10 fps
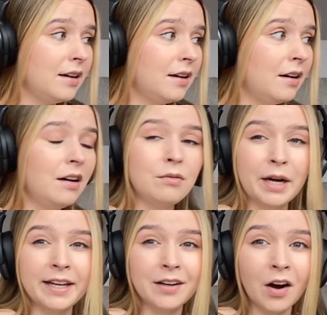Oh
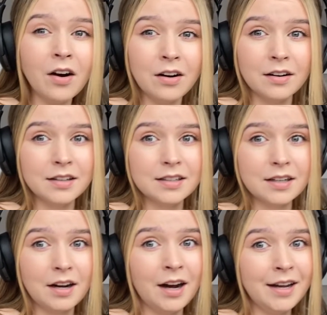my god.
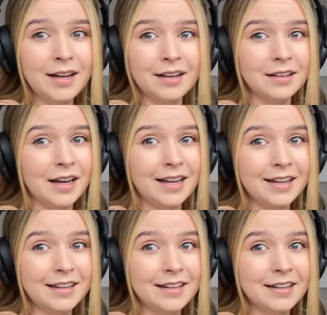I,
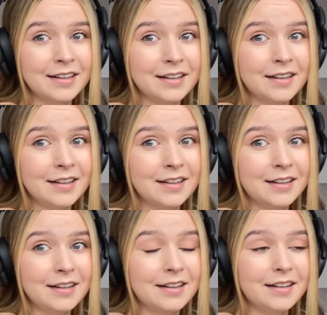like,
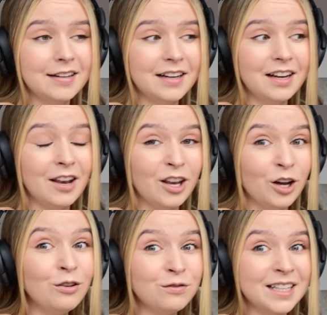
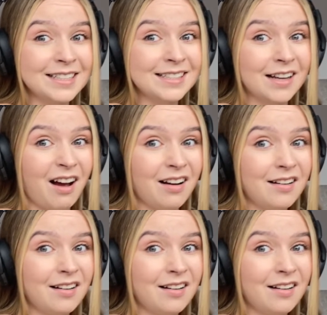love this song.